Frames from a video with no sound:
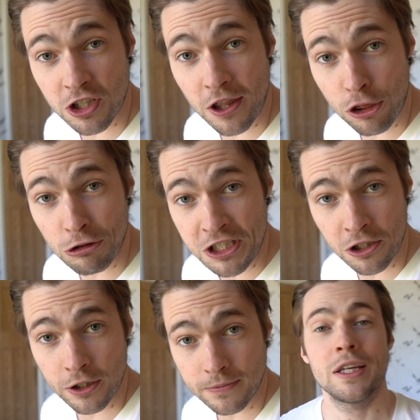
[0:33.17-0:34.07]
to the three
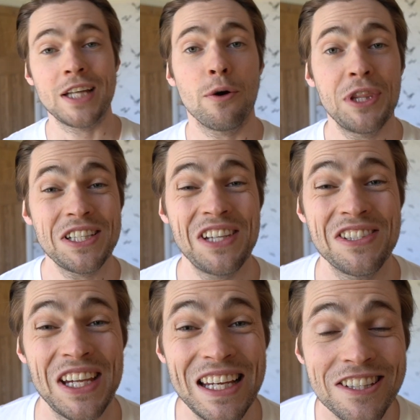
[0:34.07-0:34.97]
turn. Now this
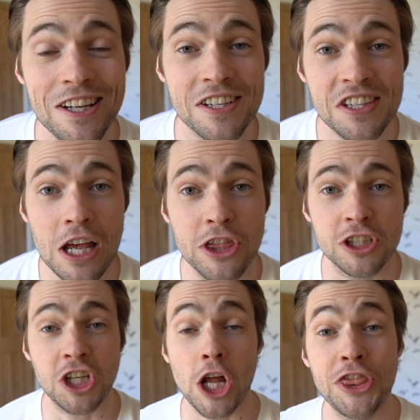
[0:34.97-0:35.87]
is easier said
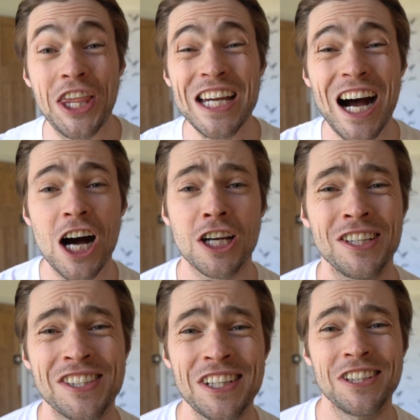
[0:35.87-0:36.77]
than done, they are
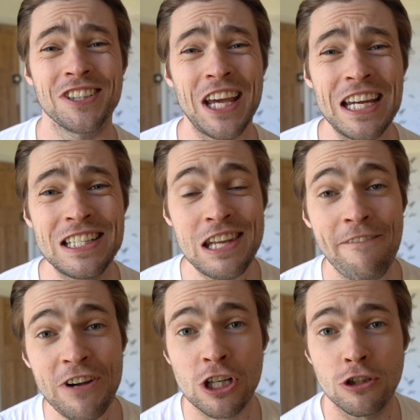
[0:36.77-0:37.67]
considered a
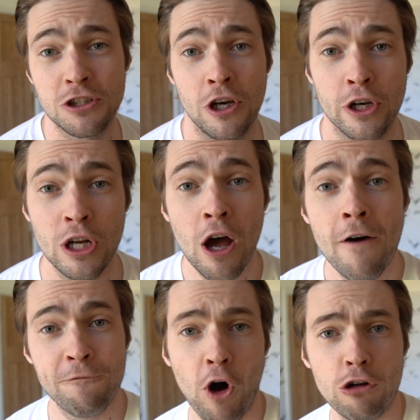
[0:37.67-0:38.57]
difficult turn
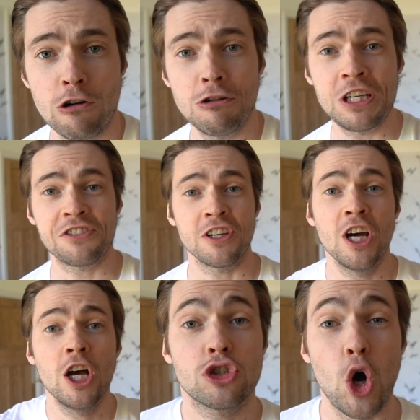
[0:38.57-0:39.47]
for a
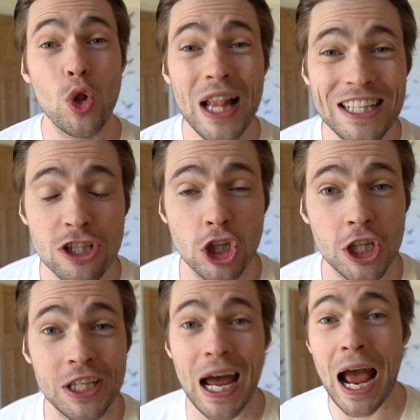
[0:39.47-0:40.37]
reason, so let's
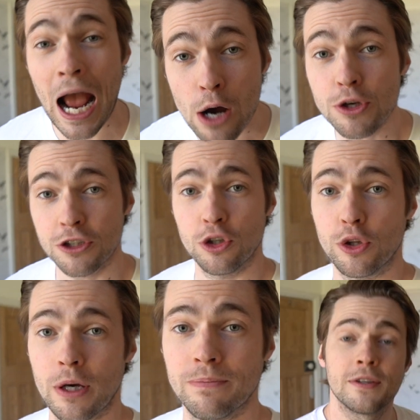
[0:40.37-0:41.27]
look at how you do
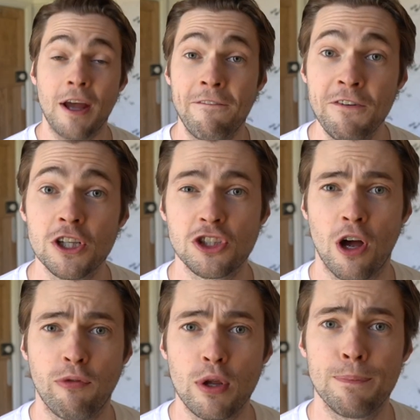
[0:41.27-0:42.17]
them. Now first
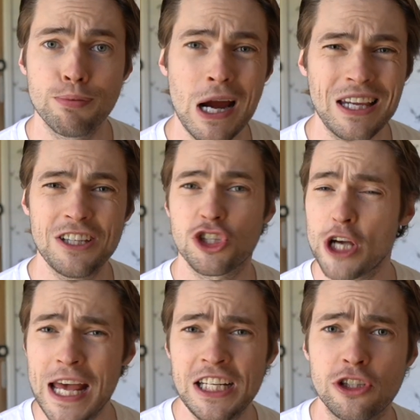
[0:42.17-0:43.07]
off, with brackets
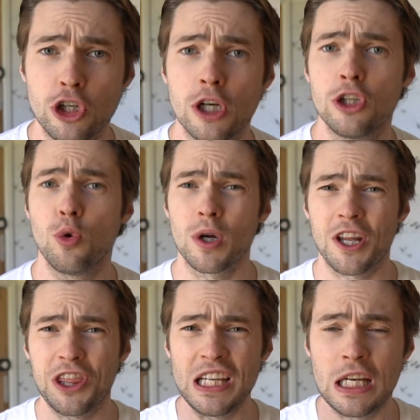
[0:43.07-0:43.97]
or any turn, you want
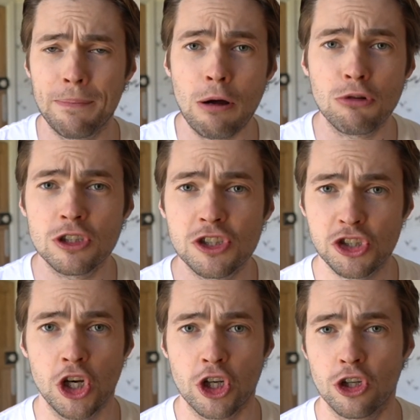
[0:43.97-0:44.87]
to think about
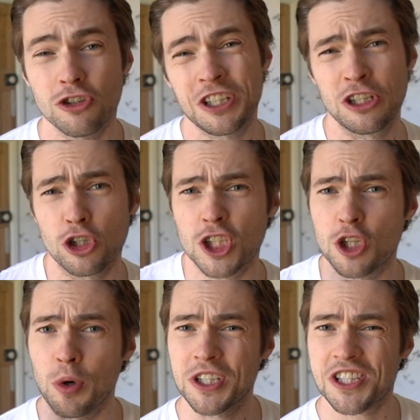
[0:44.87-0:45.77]
circles in order
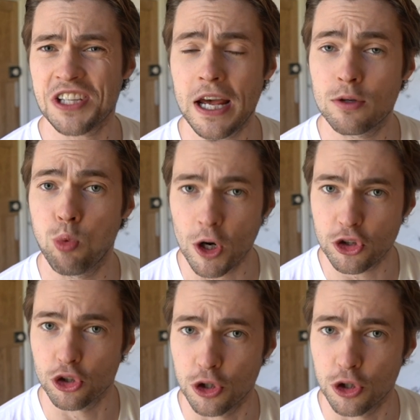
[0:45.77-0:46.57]
to understand what you're